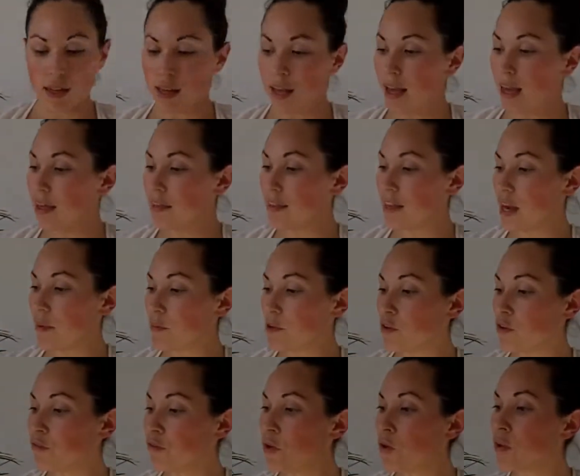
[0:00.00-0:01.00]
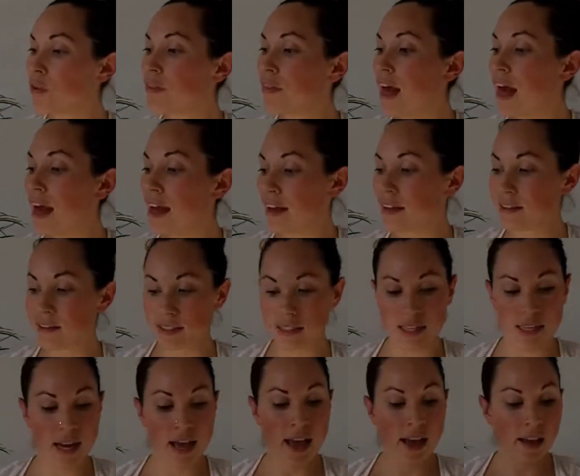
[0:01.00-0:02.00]
and then I'm going to fold that
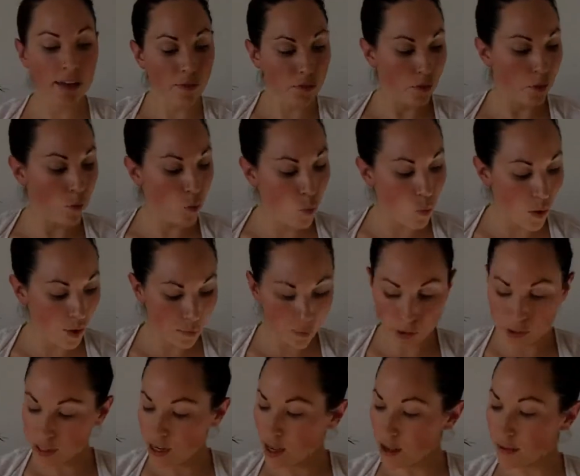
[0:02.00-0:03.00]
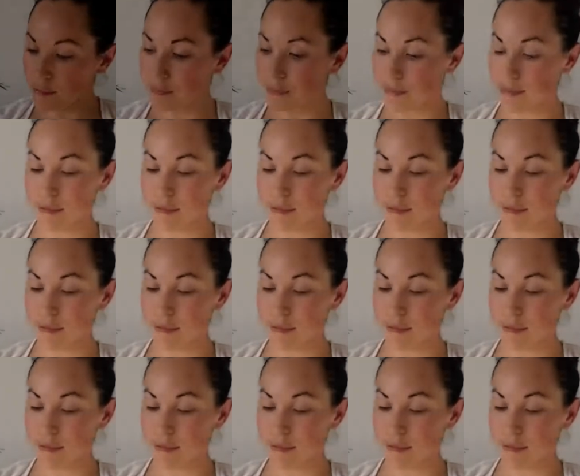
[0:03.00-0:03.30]
in half one more time.